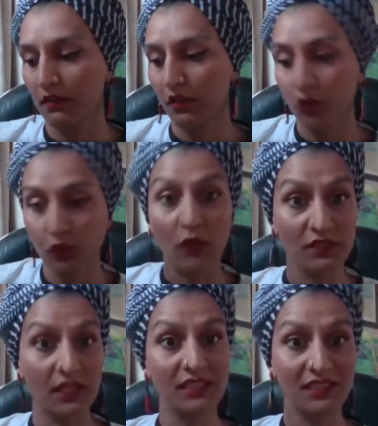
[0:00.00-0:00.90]
you know, that
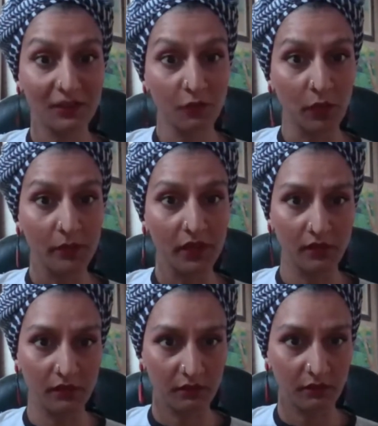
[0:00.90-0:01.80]
was that's still
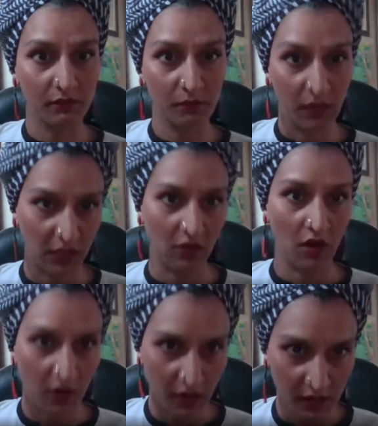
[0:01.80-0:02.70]
women making
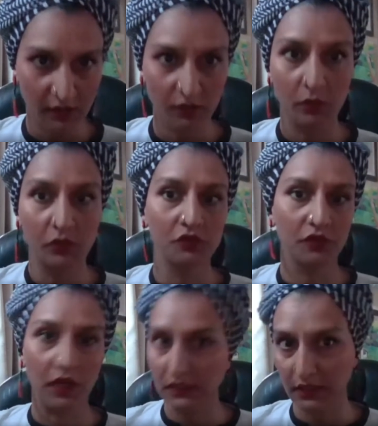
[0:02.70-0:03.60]
art. The woman who
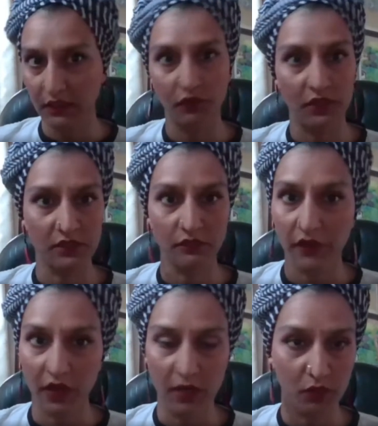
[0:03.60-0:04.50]
directed it runs a
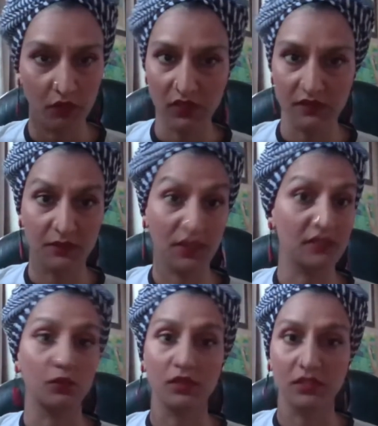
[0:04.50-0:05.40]
very progressive
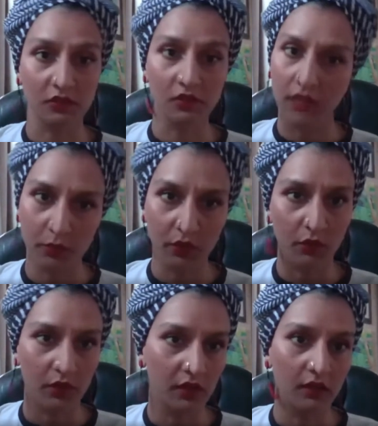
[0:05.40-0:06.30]
space that we still
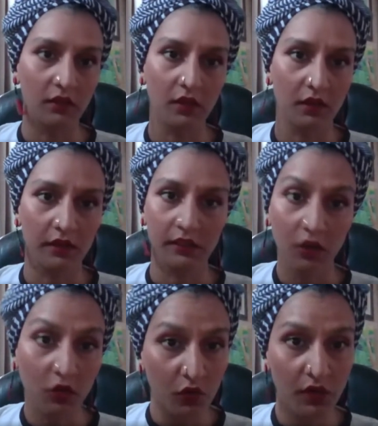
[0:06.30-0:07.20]
collaborate with uh, in
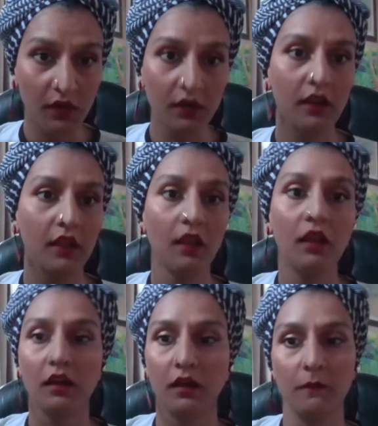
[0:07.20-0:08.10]
Lahore,
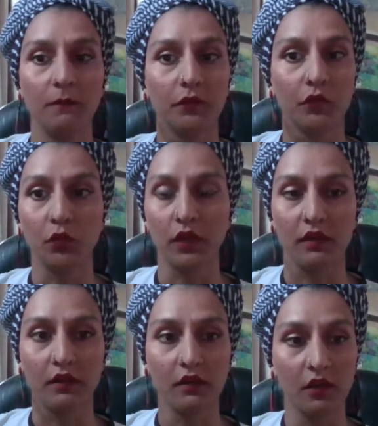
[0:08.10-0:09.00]
um,
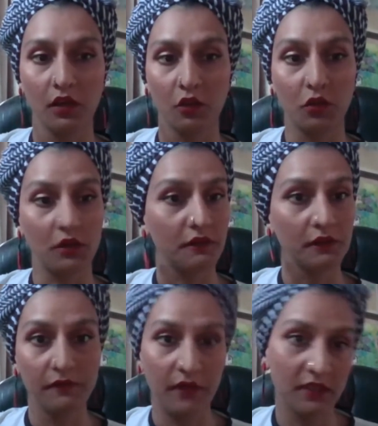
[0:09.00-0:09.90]
where a, a, queer
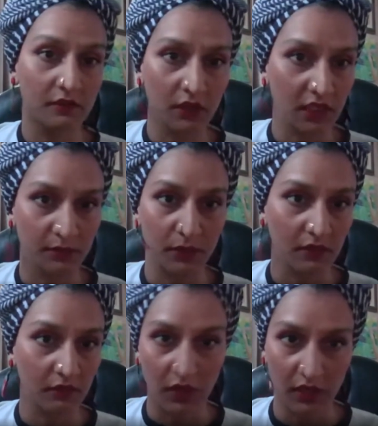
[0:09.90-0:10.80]
film festival has
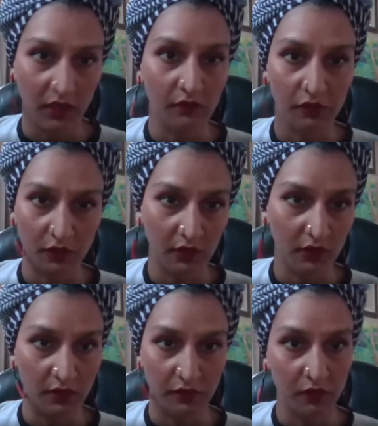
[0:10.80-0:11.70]
been running for
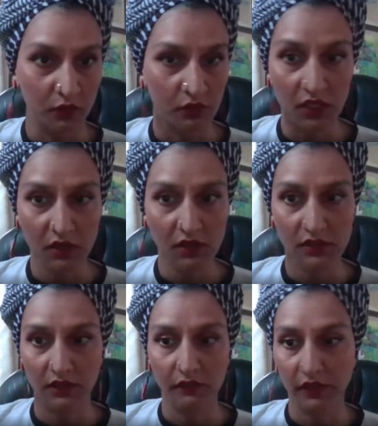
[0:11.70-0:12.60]
a few
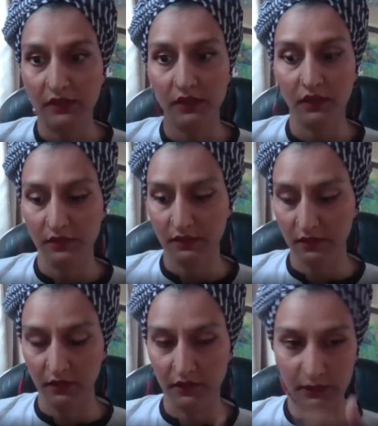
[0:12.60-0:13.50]
years that a friend
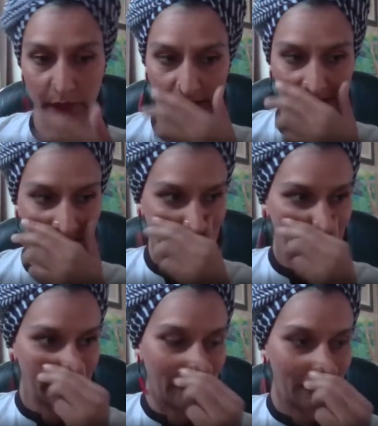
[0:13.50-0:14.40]
does, uh, he's a
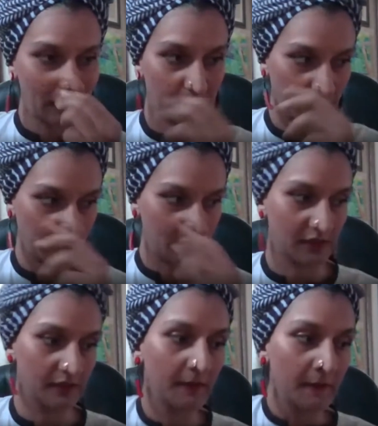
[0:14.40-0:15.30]
Pakistani Danish person,